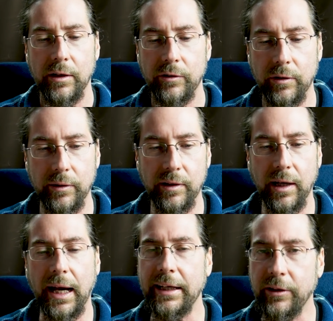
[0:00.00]
So
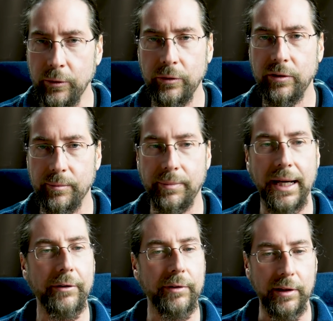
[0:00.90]
I used the
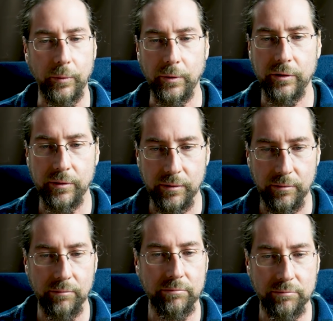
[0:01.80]
battery. There was
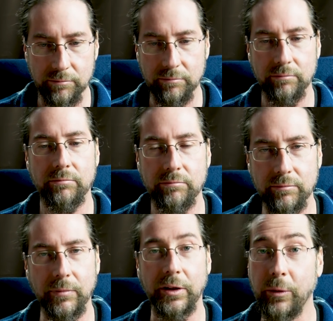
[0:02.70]

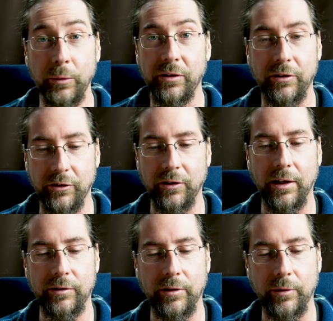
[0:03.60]
usage,
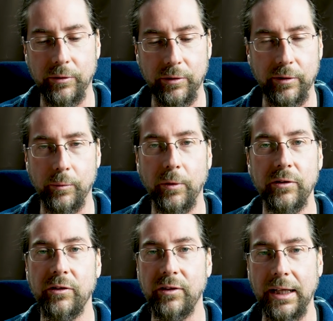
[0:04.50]
so it
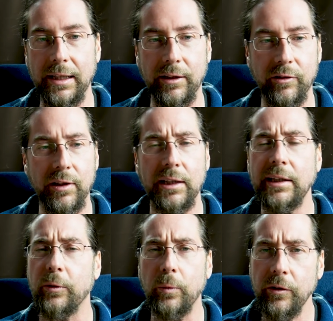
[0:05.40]
wasn't standing still
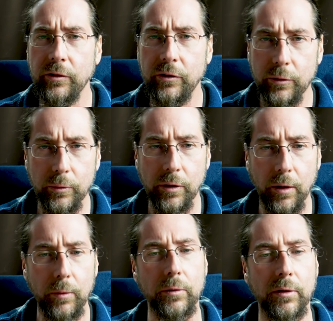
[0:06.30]
and it wasn't too
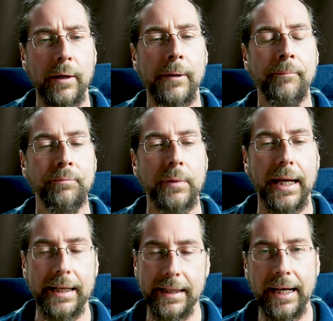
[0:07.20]
cold.
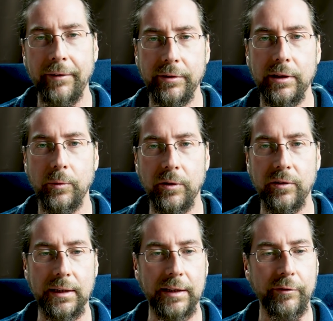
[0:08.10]
And after it was
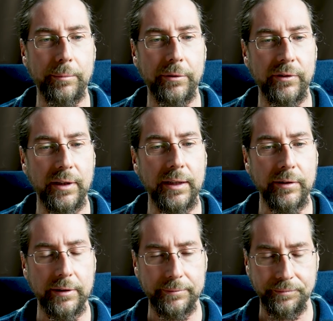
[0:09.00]
11%,